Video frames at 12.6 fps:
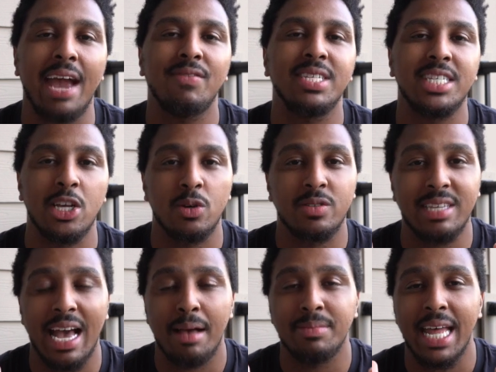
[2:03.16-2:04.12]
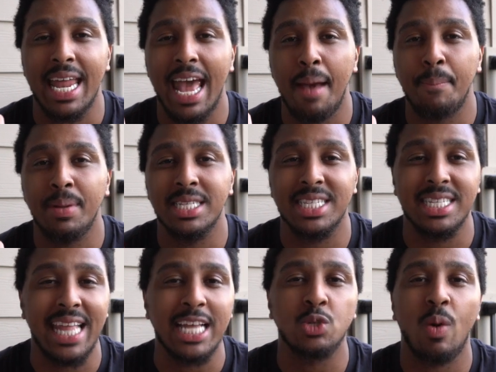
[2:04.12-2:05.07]
every single time that happens.
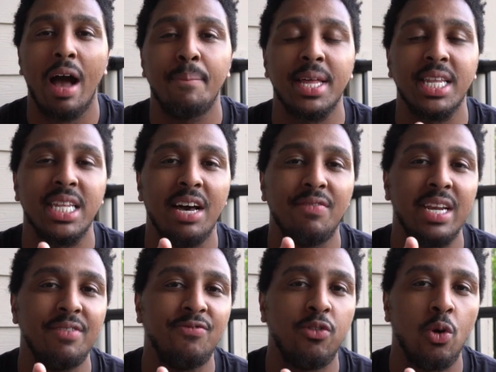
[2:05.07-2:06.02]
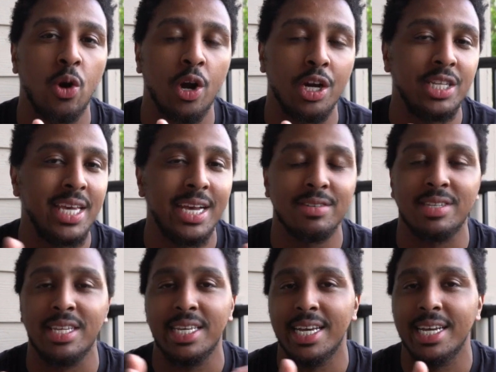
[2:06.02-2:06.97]
That's why I've been loving it for
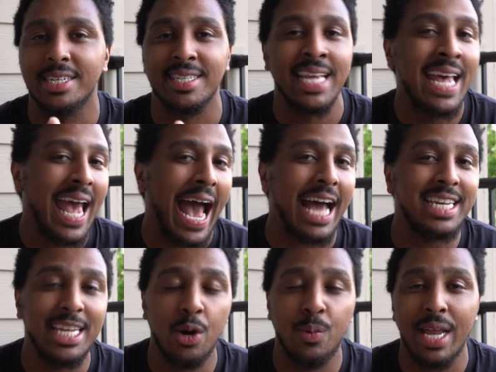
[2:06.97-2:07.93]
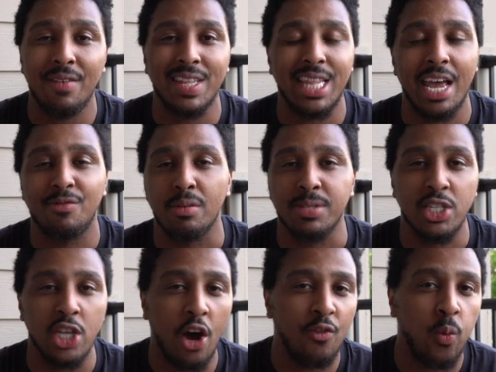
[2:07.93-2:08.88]
years and years. I deal with everything from
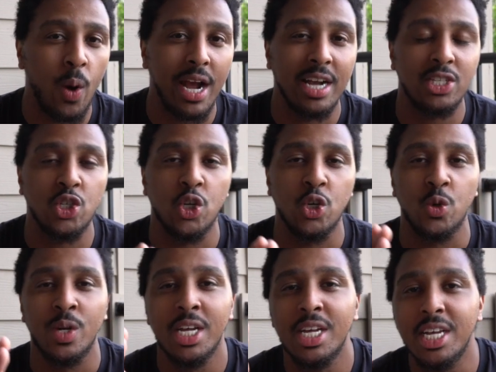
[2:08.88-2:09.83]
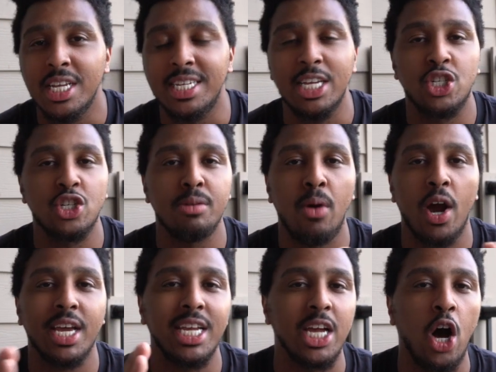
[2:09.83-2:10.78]
software to digital
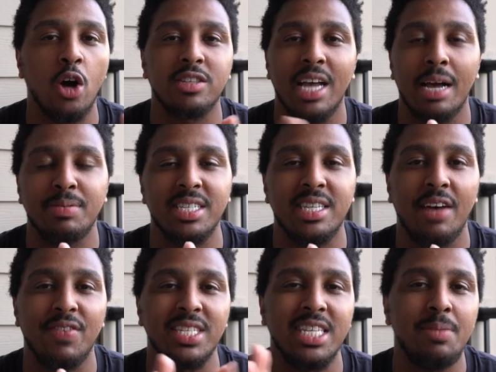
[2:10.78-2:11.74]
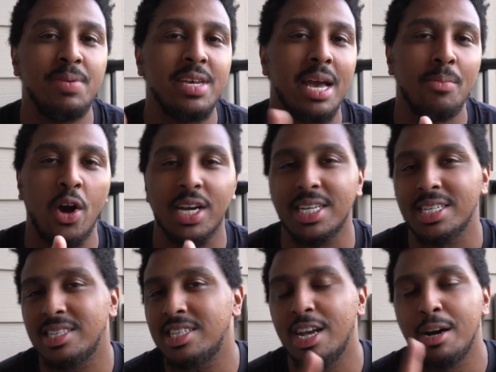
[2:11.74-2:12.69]
marketing, all types of stuff, and CPA marketing
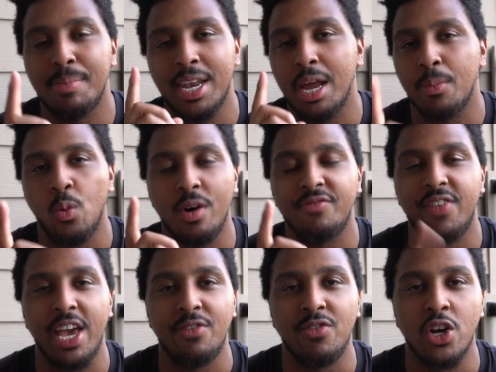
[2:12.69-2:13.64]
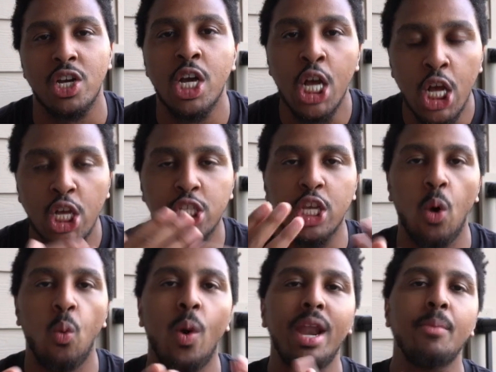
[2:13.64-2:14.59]
is still my #1 favorite.
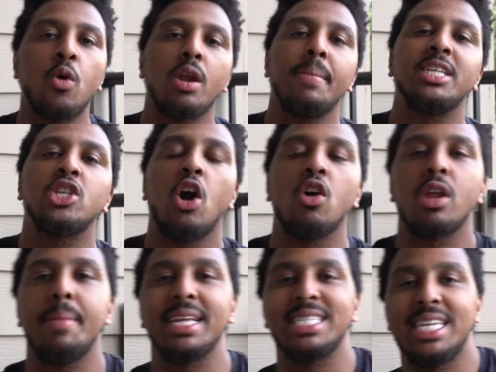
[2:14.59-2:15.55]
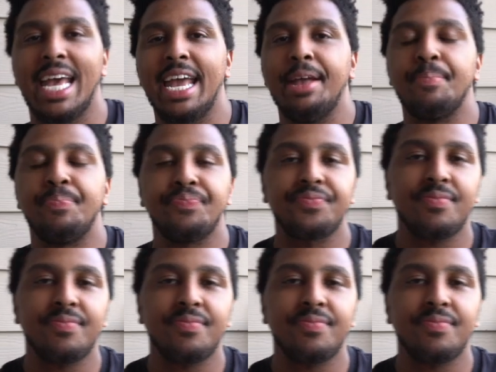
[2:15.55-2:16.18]
So what I'm going to be talking about today